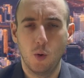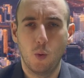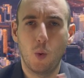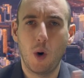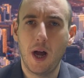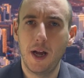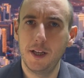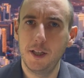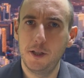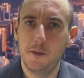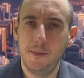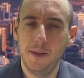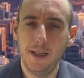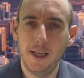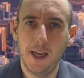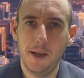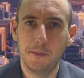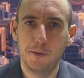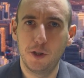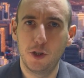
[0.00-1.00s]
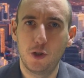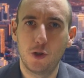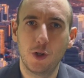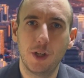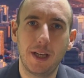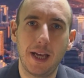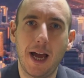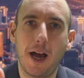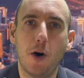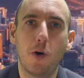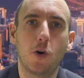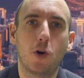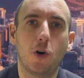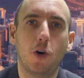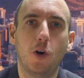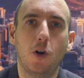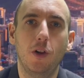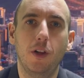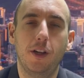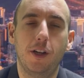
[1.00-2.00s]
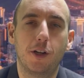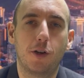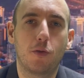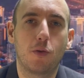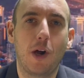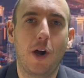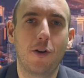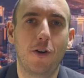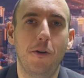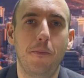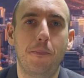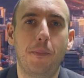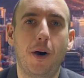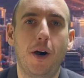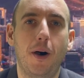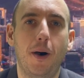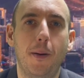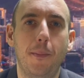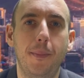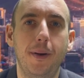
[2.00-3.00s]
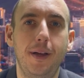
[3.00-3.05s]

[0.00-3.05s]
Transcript: Why is being able to drink alcohol in a crowded pub